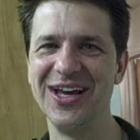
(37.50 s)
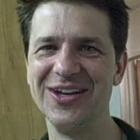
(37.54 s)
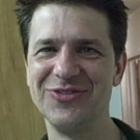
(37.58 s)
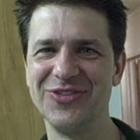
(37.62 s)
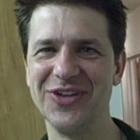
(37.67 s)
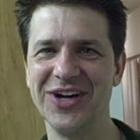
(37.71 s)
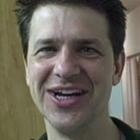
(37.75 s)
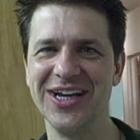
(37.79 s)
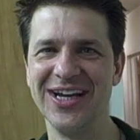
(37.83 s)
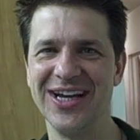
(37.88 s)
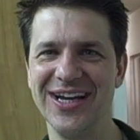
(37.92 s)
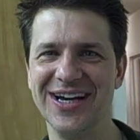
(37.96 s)
life
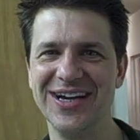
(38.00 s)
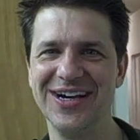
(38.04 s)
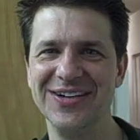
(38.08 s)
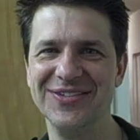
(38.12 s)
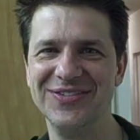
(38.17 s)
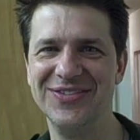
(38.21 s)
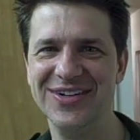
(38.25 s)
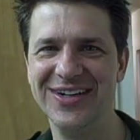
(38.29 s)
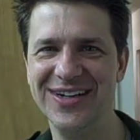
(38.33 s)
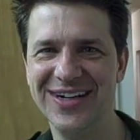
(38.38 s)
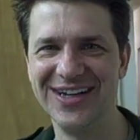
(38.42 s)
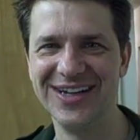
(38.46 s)
I
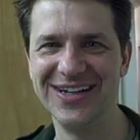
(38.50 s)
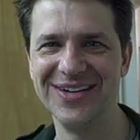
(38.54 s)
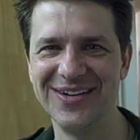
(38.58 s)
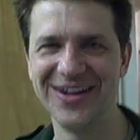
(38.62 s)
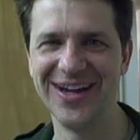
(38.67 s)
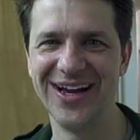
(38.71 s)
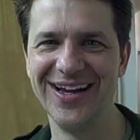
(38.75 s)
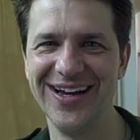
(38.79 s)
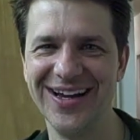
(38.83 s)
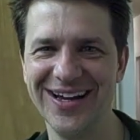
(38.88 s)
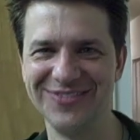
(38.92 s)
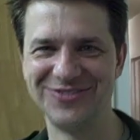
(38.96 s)
have.
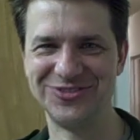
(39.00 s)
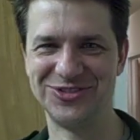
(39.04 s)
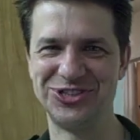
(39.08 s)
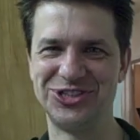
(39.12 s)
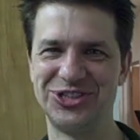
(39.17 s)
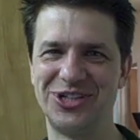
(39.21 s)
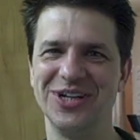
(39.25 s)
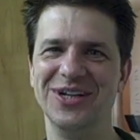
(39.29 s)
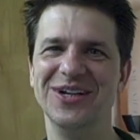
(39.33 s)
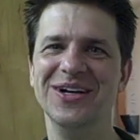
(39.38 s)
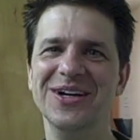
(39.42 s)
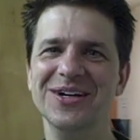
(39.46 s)

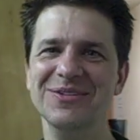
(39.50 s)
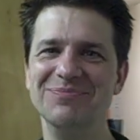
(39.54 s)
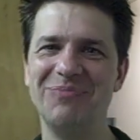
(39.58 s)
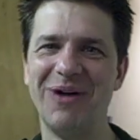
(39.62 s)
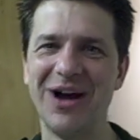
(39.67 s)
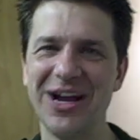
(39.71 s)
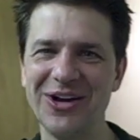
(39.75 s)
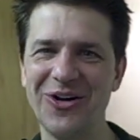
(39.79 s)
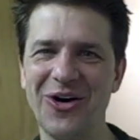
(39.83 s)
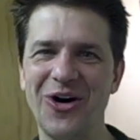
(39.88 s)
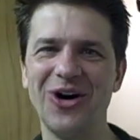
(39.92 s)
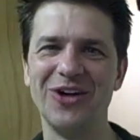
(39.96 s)

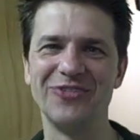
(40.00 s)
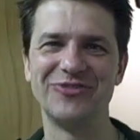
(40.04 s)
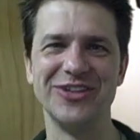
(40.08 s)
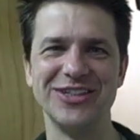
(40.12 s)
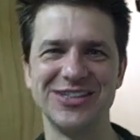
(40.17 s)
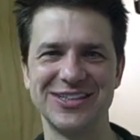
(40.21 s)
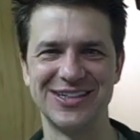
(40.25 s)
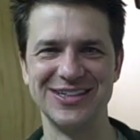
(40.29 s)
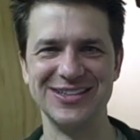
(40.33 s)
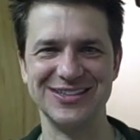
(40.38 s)
My office